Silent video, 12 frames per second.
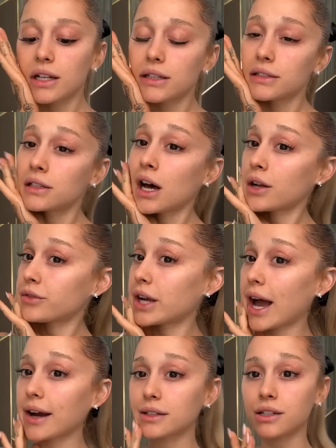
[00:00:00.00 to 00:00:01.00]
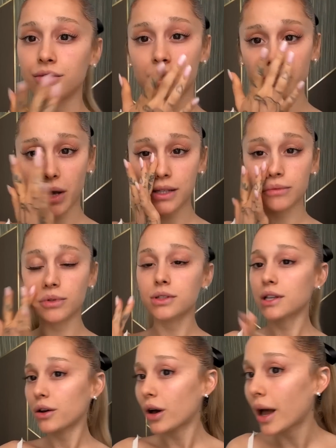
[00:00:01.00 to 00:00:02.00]
non-reactive as possible,
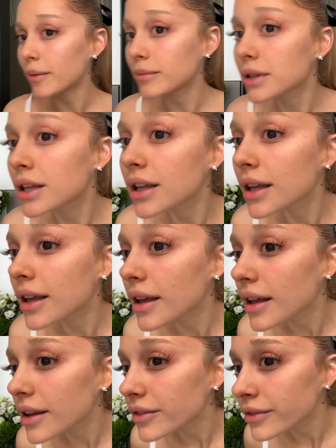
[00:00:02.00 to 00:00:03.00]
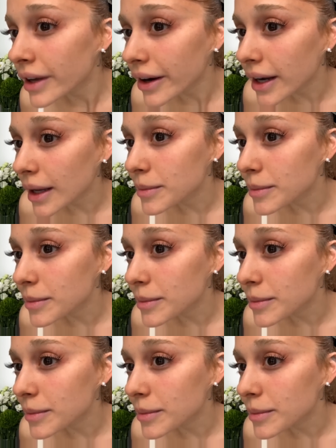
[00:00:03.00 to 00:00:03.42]
so I'm very